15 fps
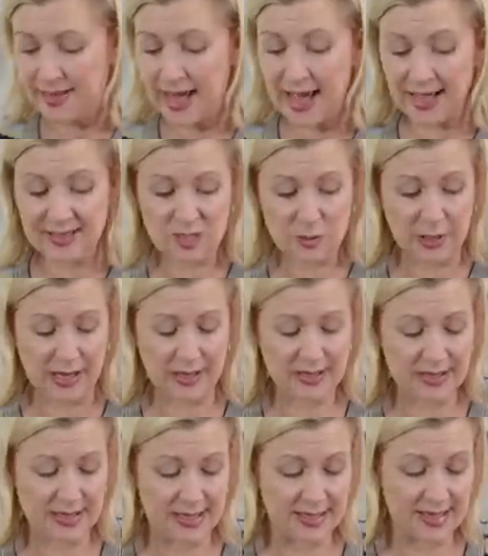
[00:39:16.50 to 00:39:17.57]
the
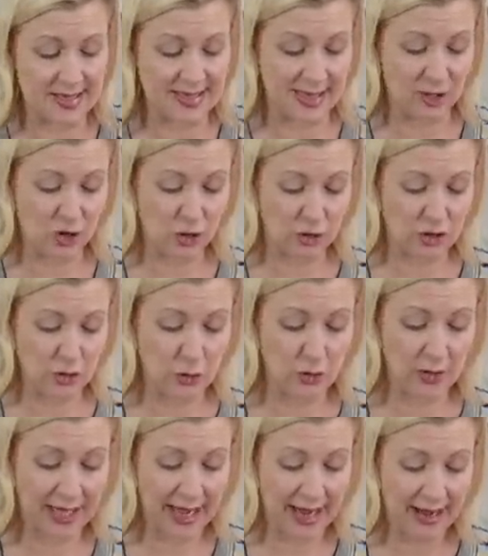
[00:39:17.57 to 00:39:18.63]
headspace is essential. So
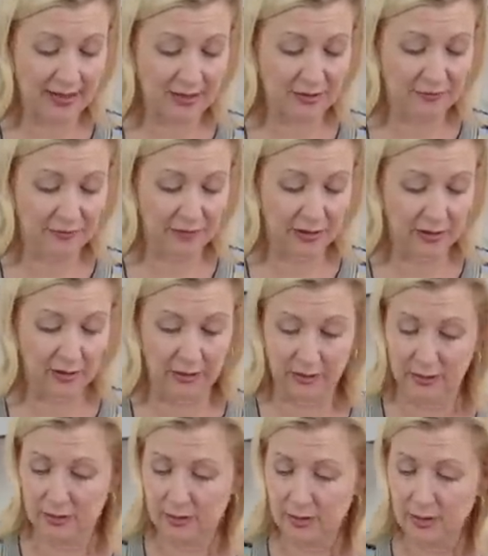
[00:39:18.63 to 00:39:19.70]
you can't
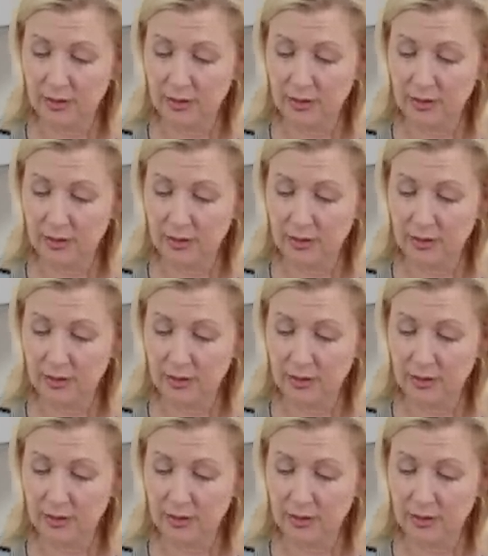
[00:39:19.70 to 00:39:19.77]
fill